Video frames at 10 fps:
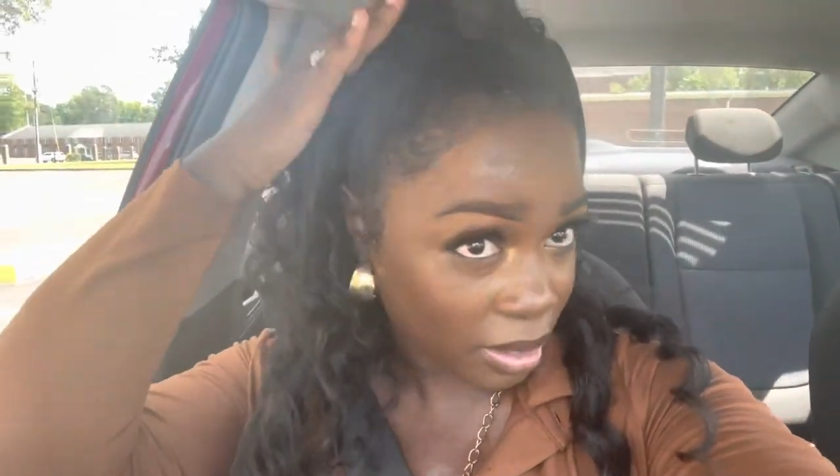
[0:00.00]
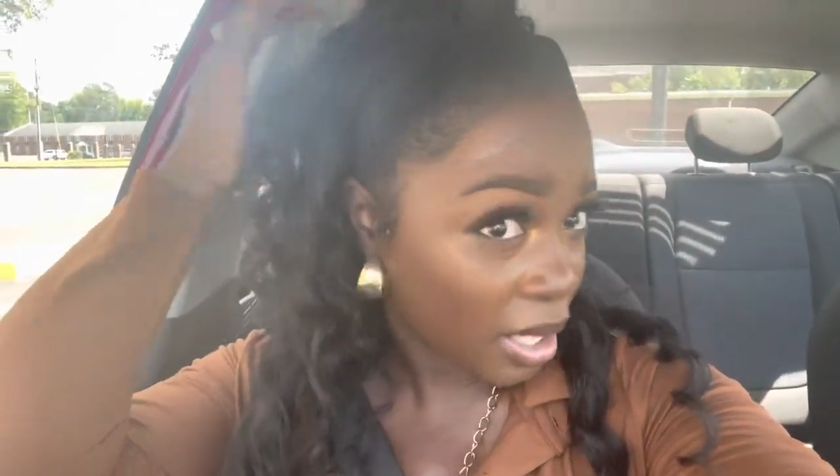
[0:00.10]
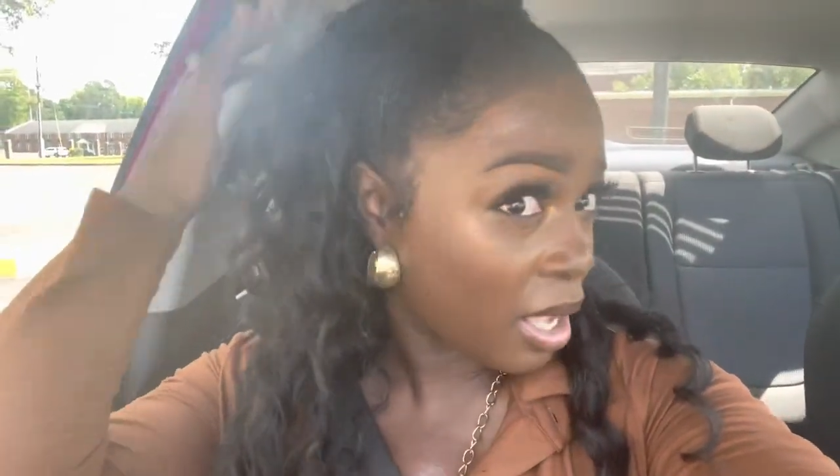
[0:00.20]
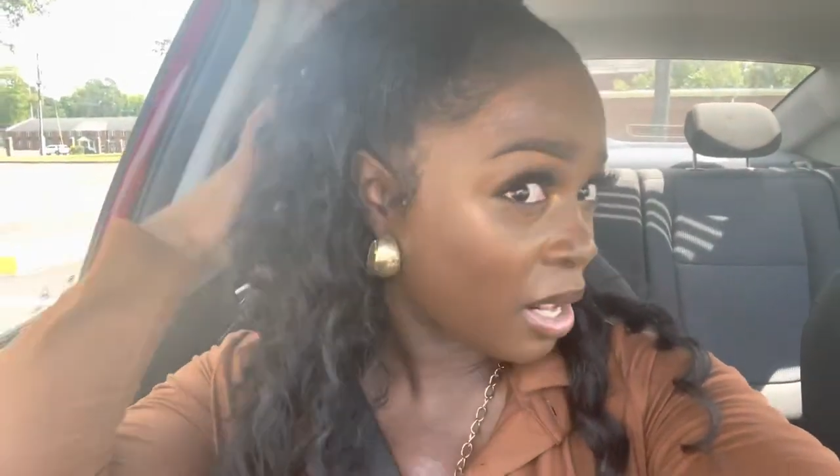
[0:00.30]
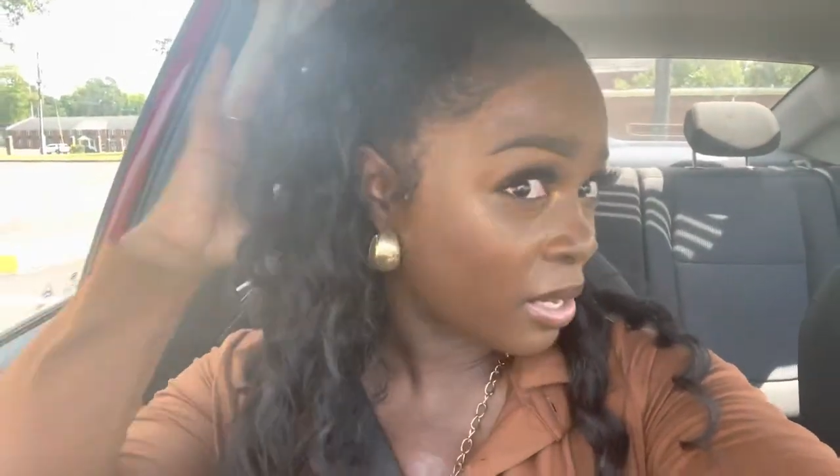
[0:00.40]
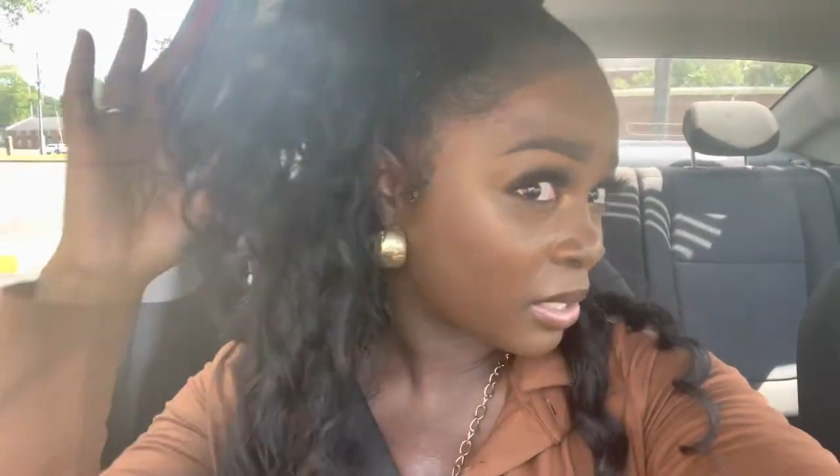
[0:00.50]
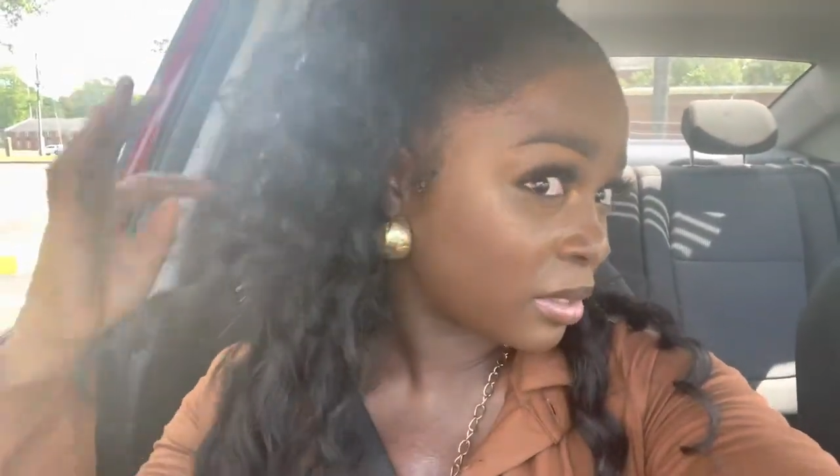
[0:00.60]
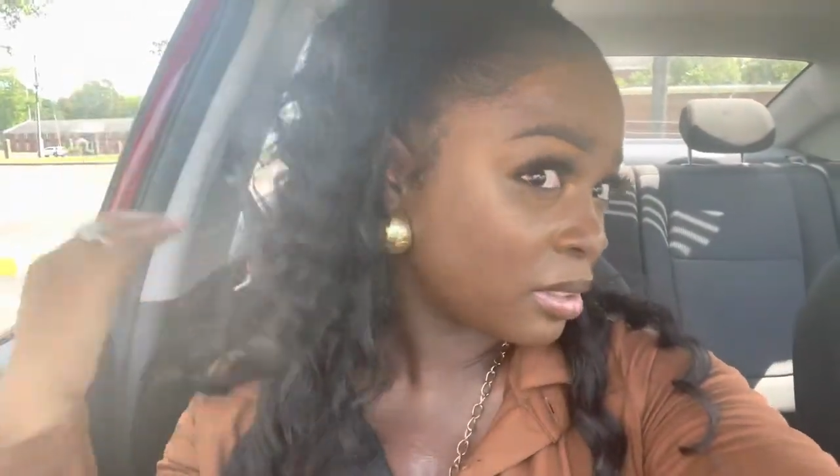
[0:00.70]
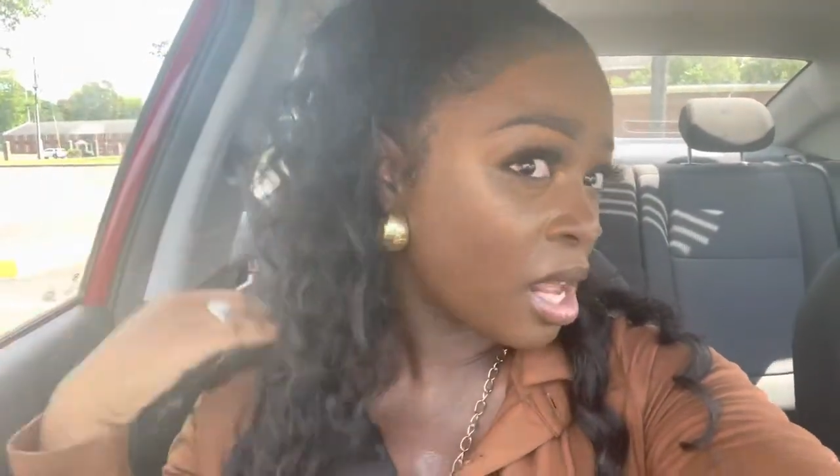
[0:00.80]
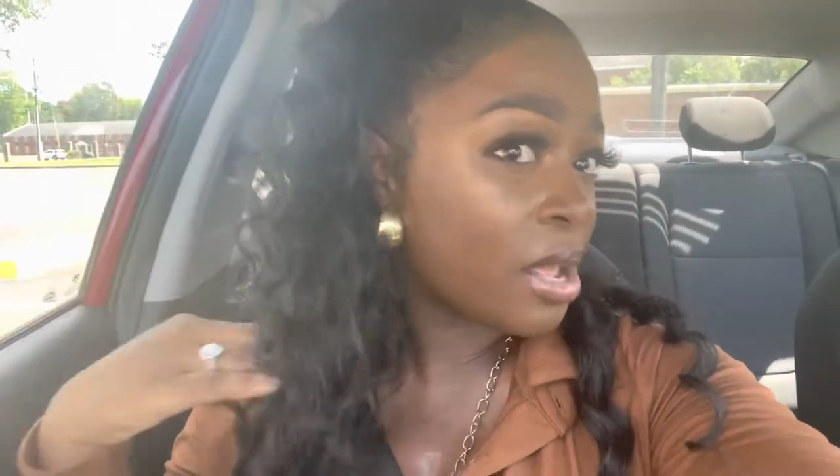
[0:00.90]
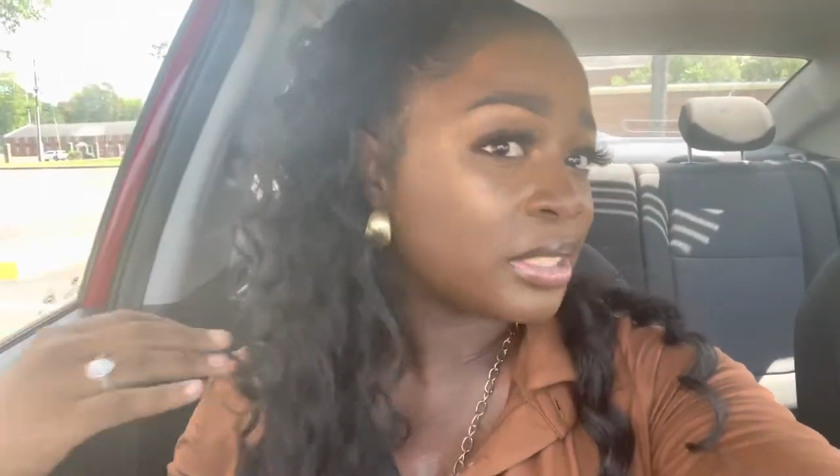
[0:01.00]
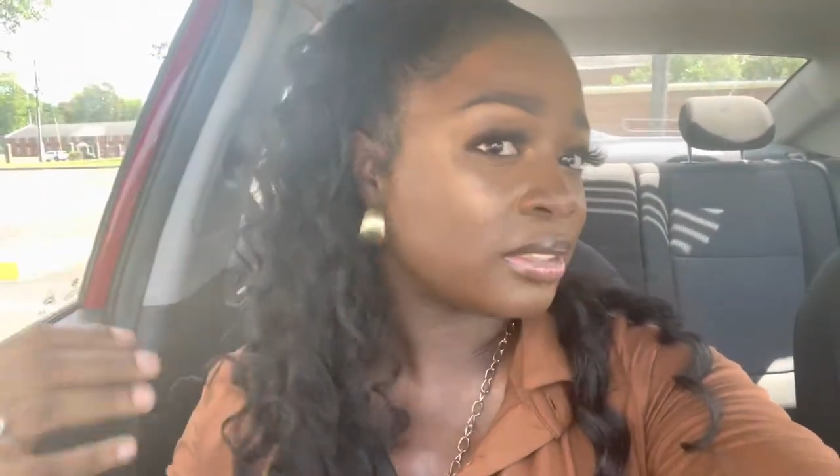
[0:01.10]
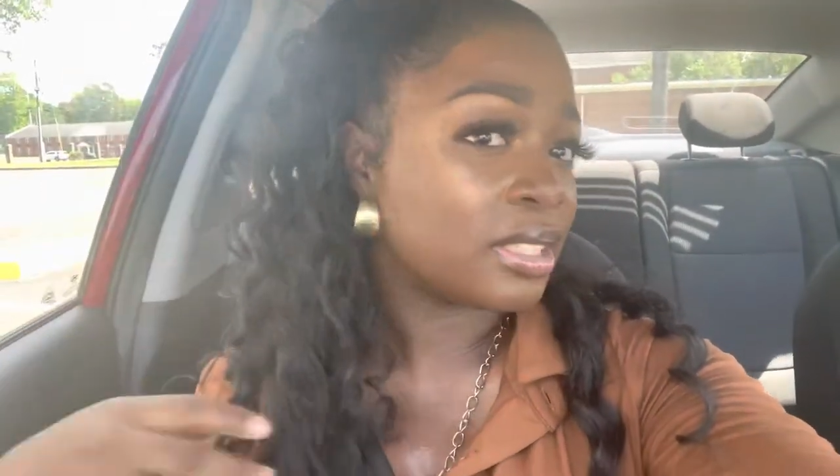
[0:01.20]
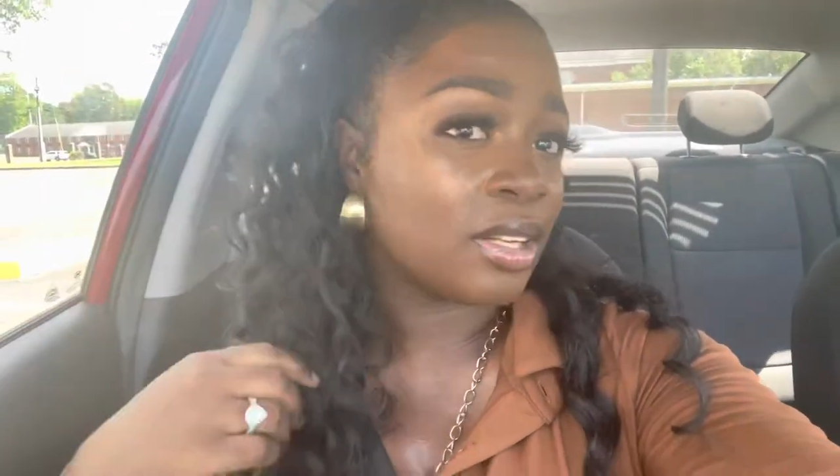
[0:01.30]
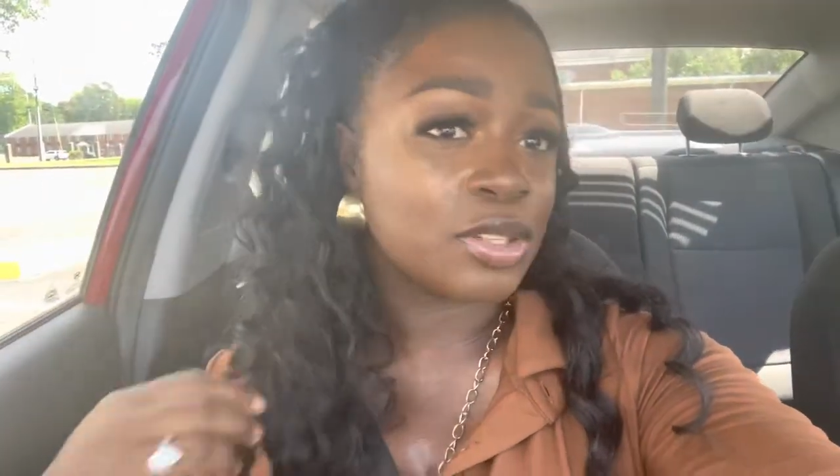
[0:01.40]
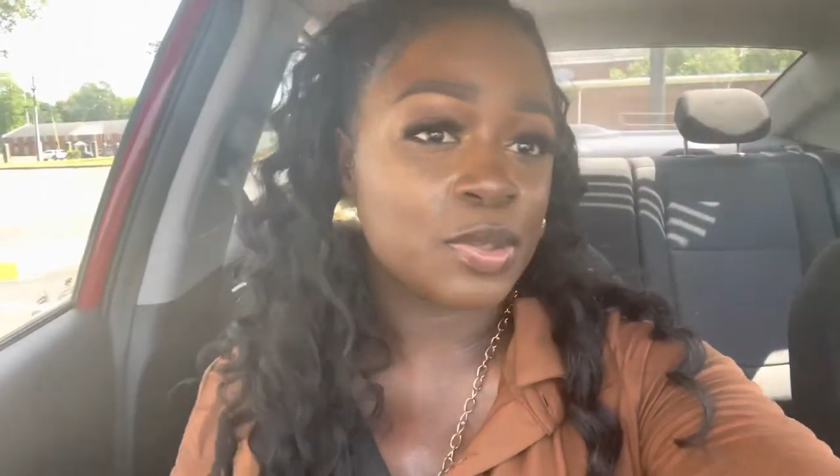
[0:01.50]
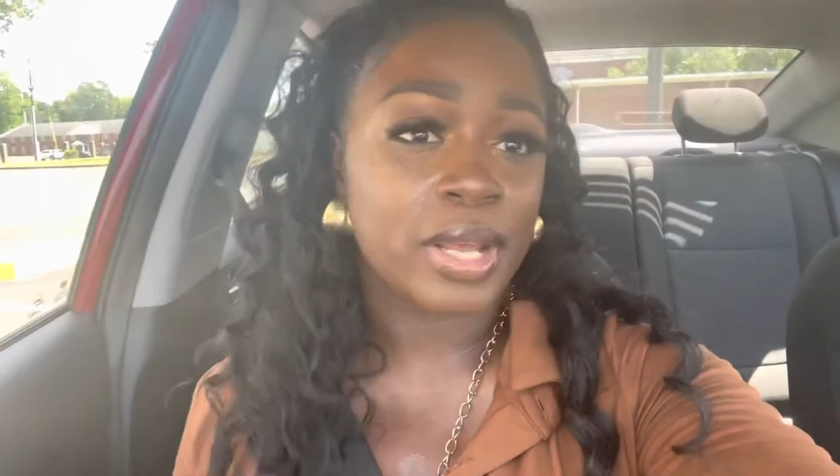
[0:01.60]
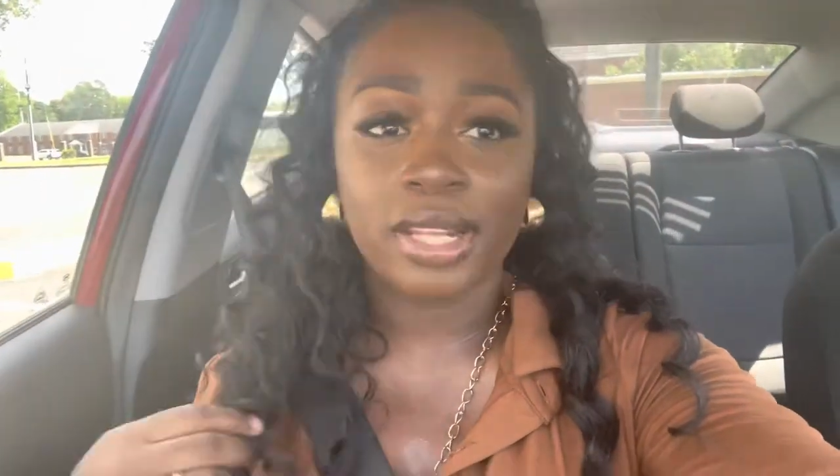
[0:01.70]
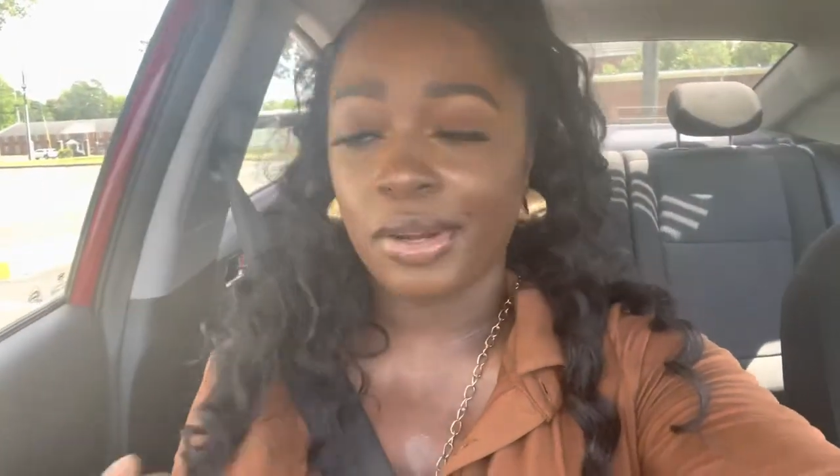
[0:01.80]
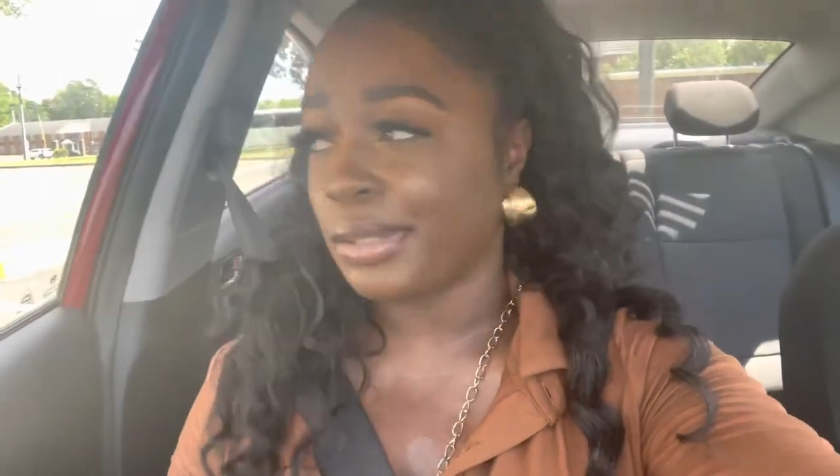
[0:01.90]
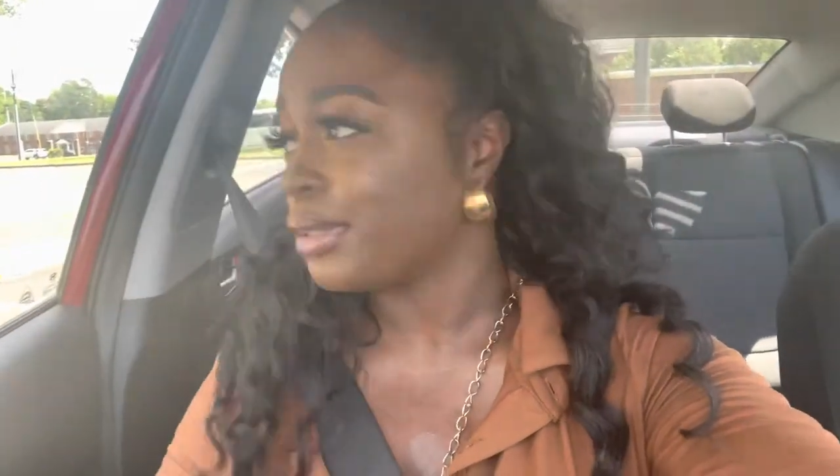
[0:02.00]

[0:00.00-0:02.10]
thing. It's a little sweaty though,